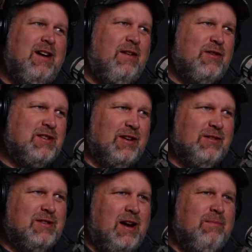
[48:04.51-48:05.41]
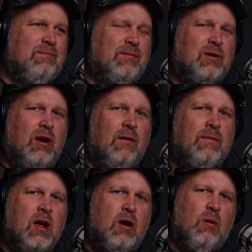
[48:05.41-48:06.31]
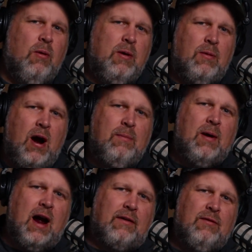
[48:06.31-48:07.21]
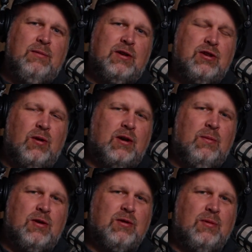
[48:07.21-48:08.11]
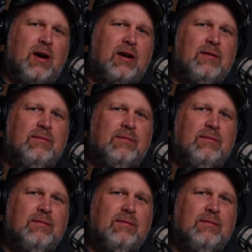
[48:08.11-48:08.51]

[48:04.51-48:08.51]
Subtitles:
every single time. So we'll be right back from this short commercial break.